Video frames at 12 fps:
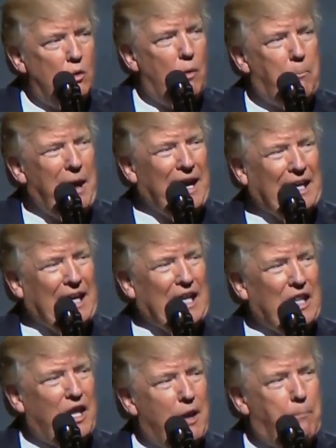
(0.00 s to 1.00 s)
who are
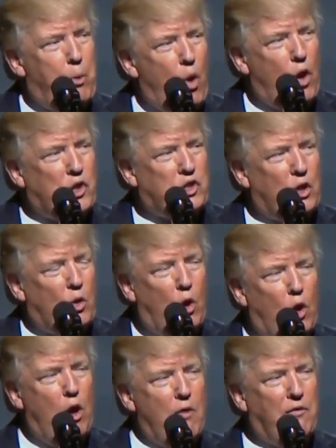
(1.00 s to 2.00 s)
peddling their poison
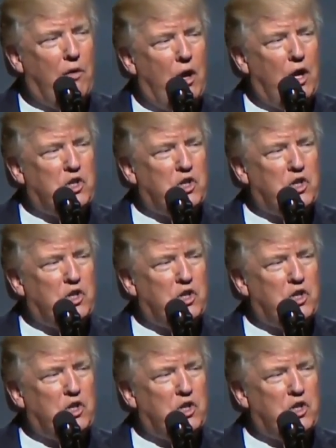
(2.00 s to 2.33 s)
all over